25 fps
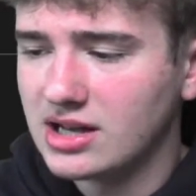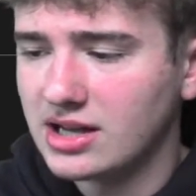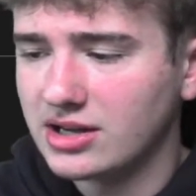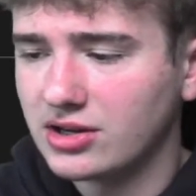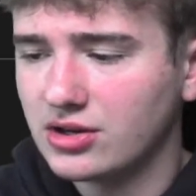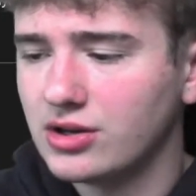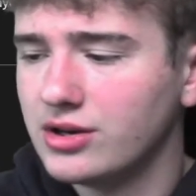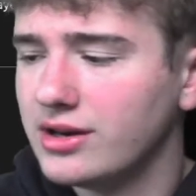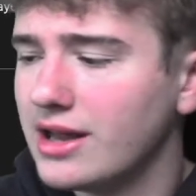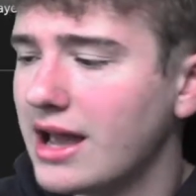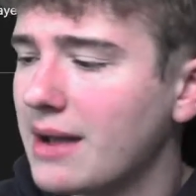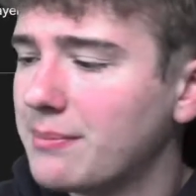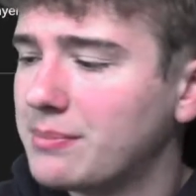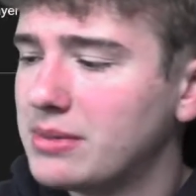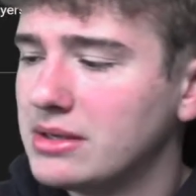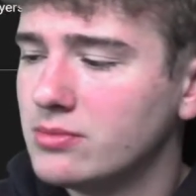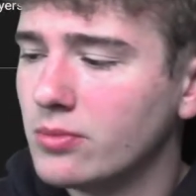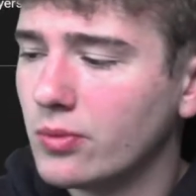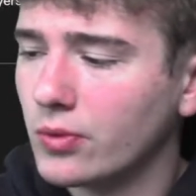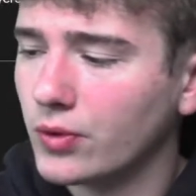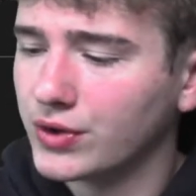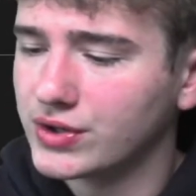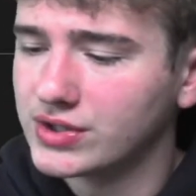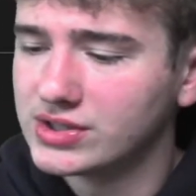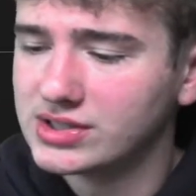I could not be
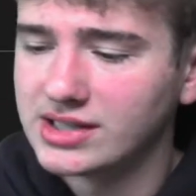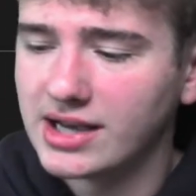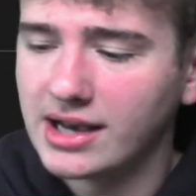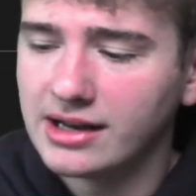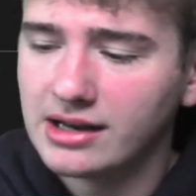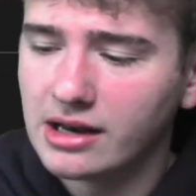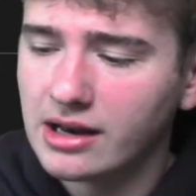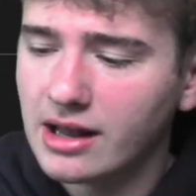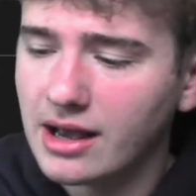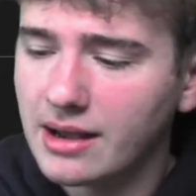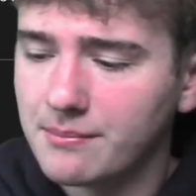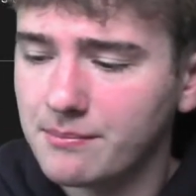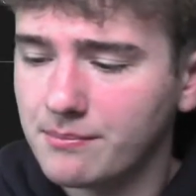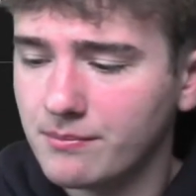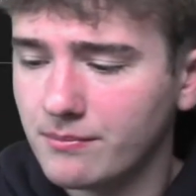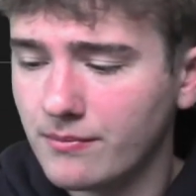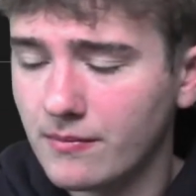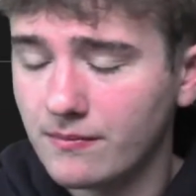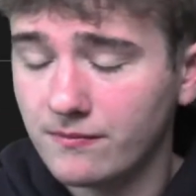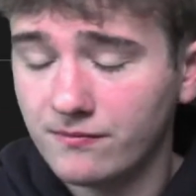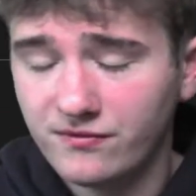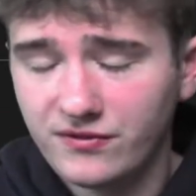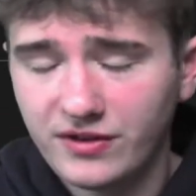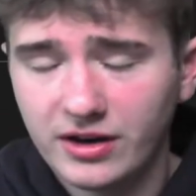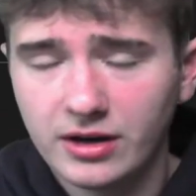more excited. I'm
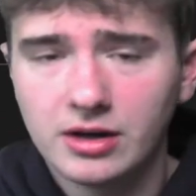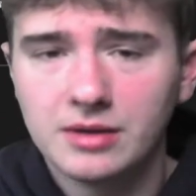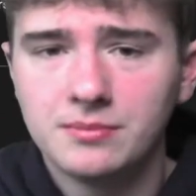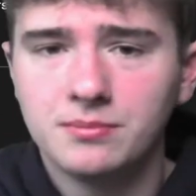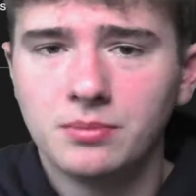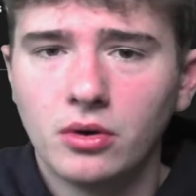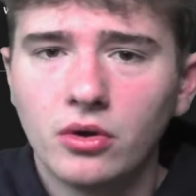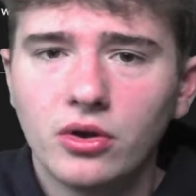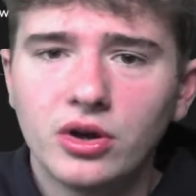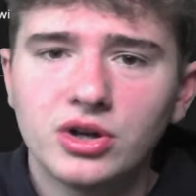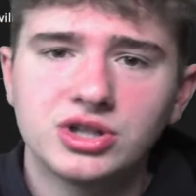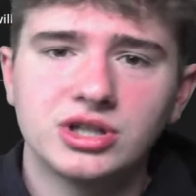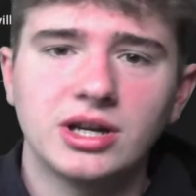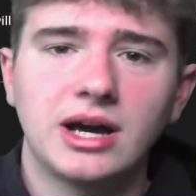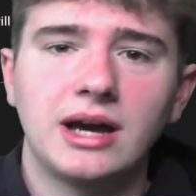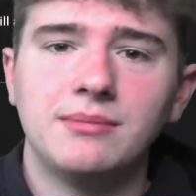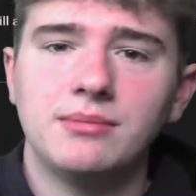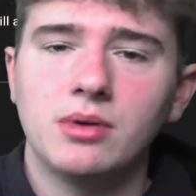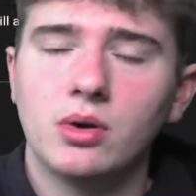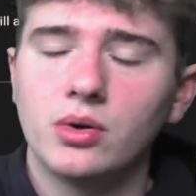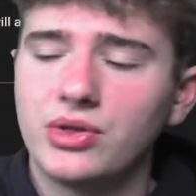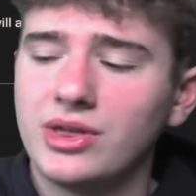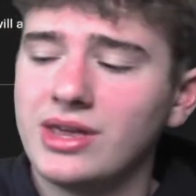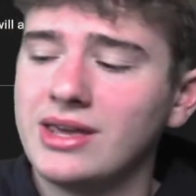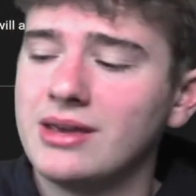very bullish on
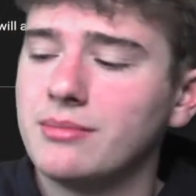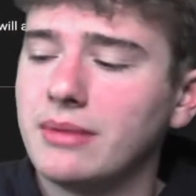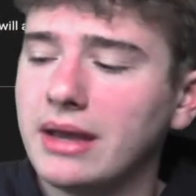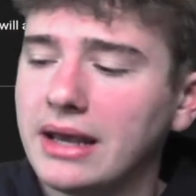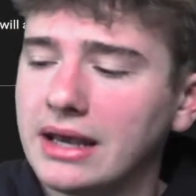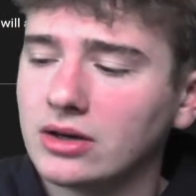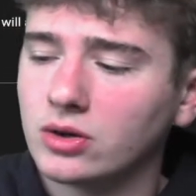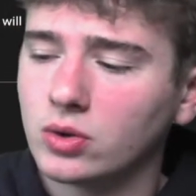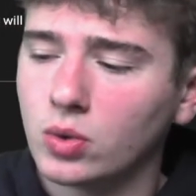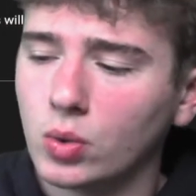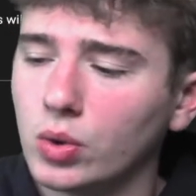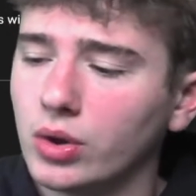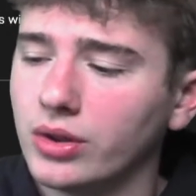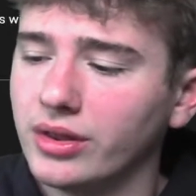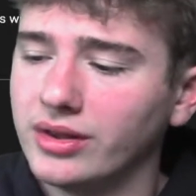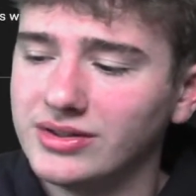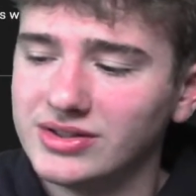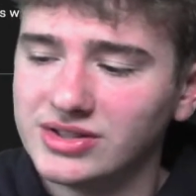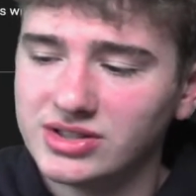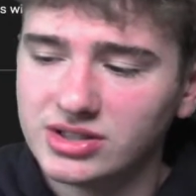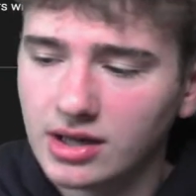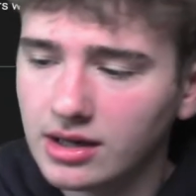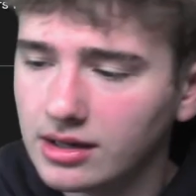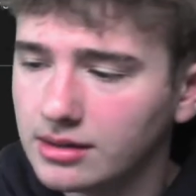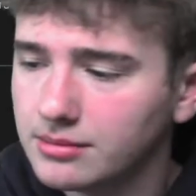both him and Courtland
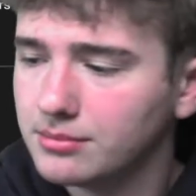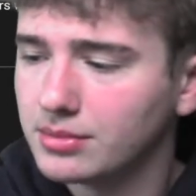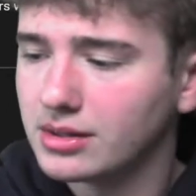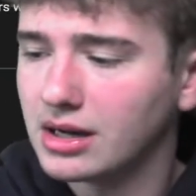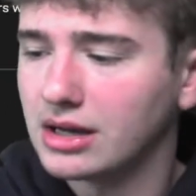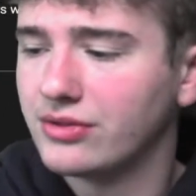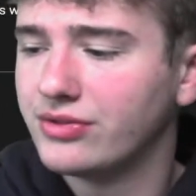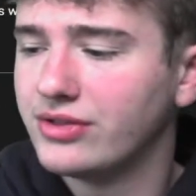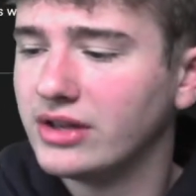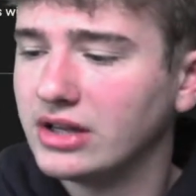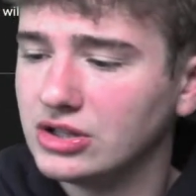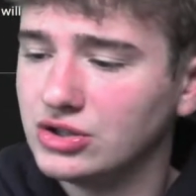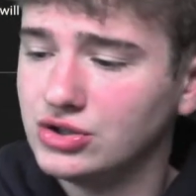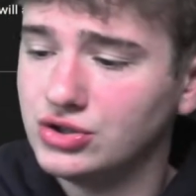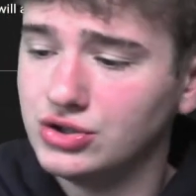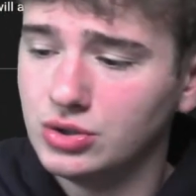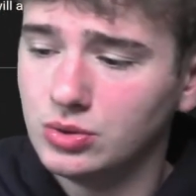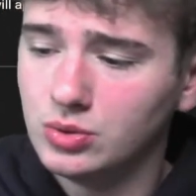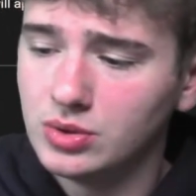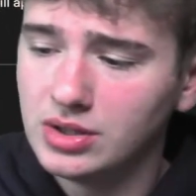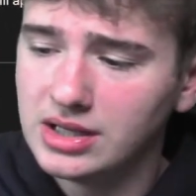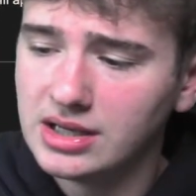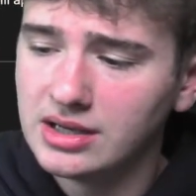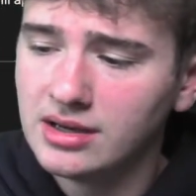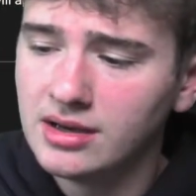Sutton, but I think
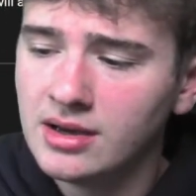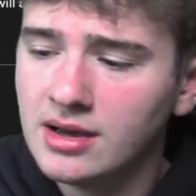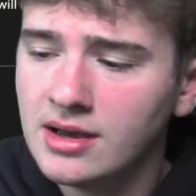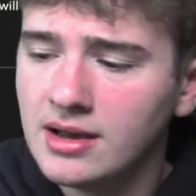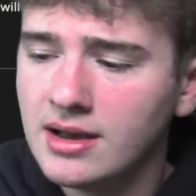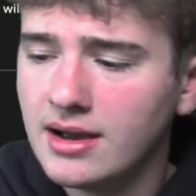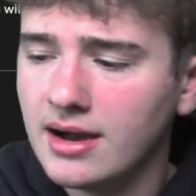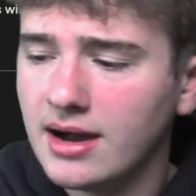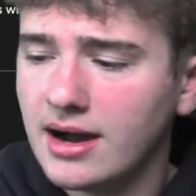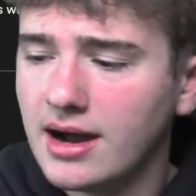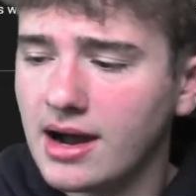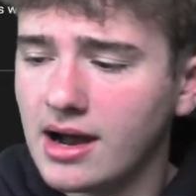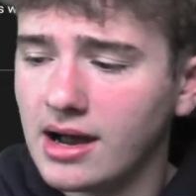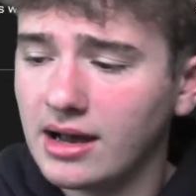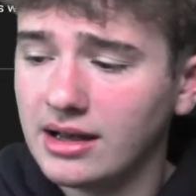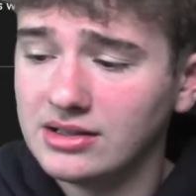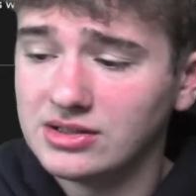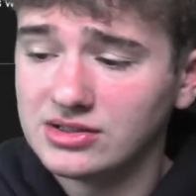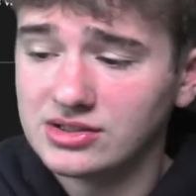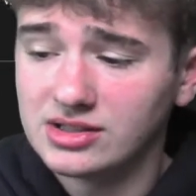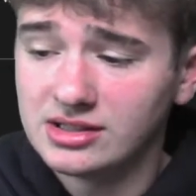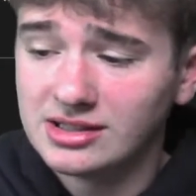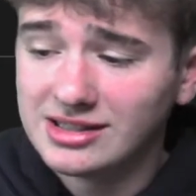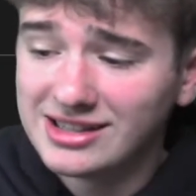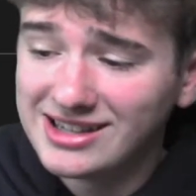Jeudy
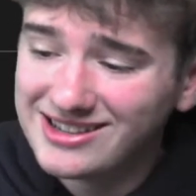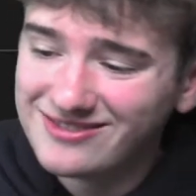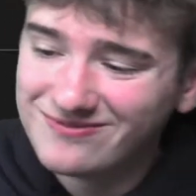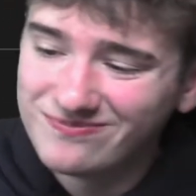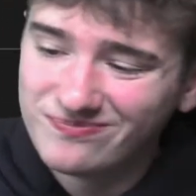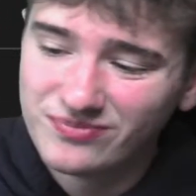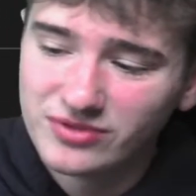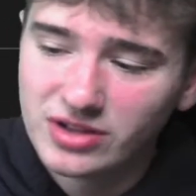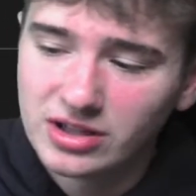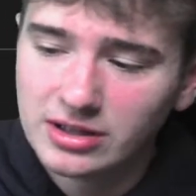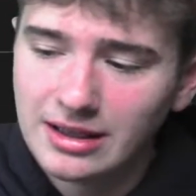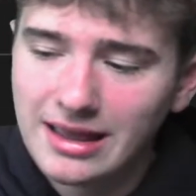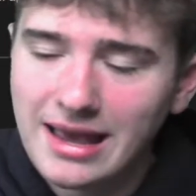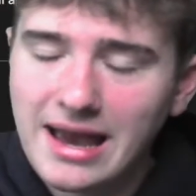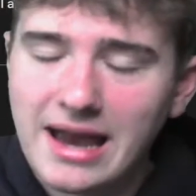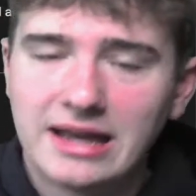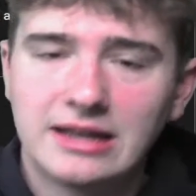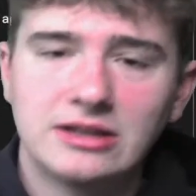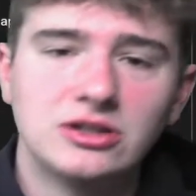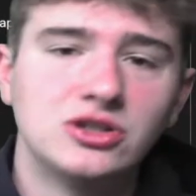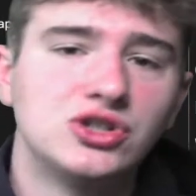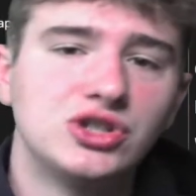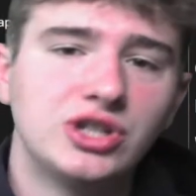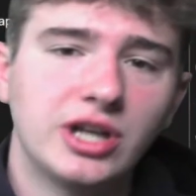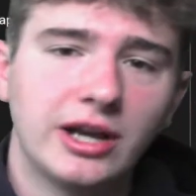is going to get the
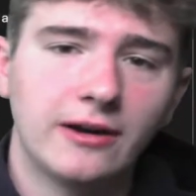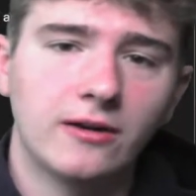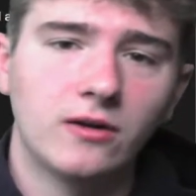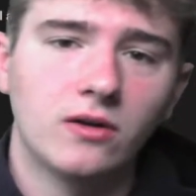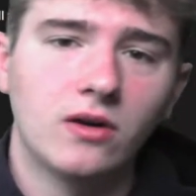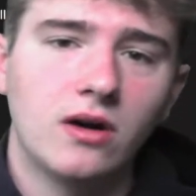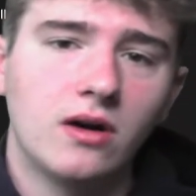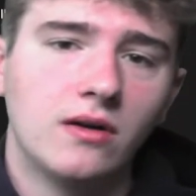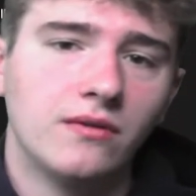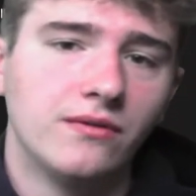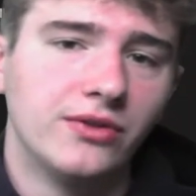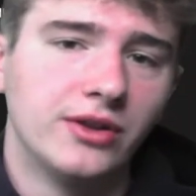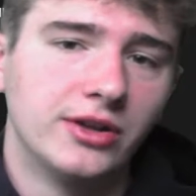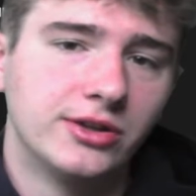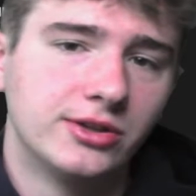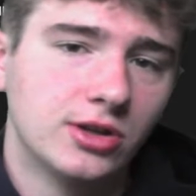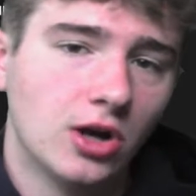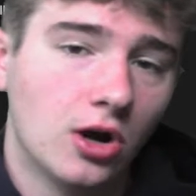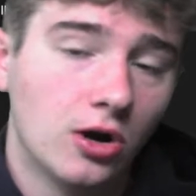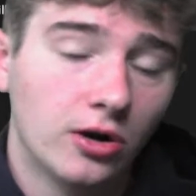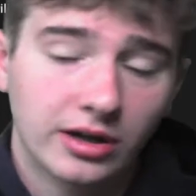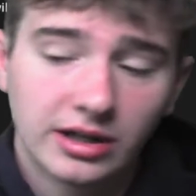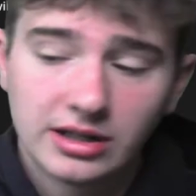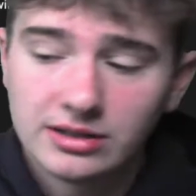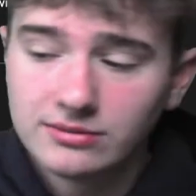lion's share of the
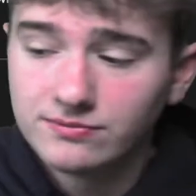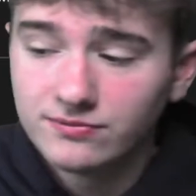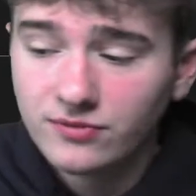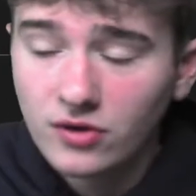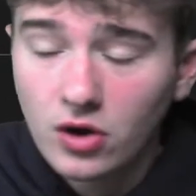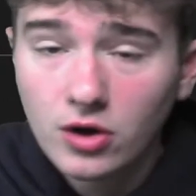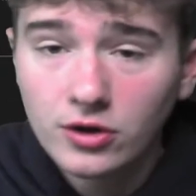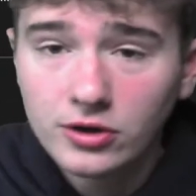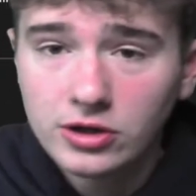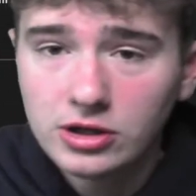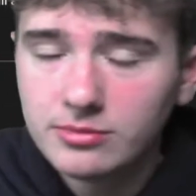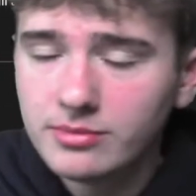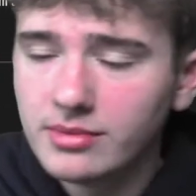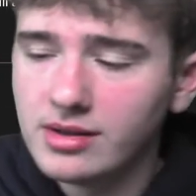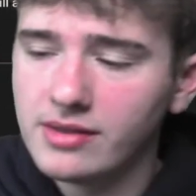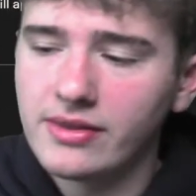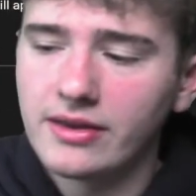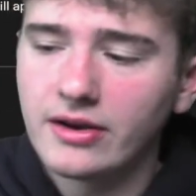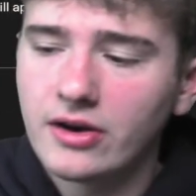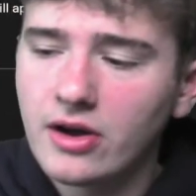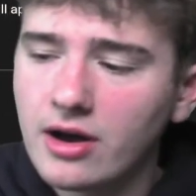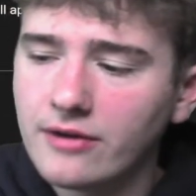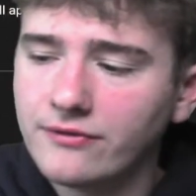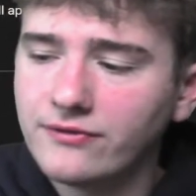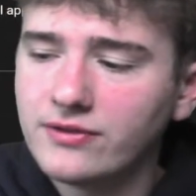target volume in
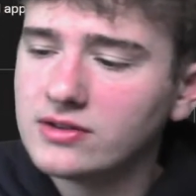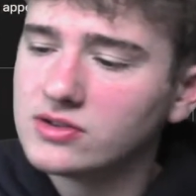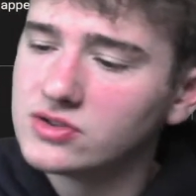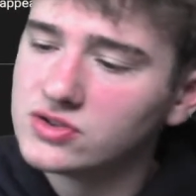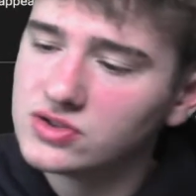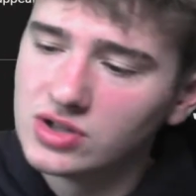that offense.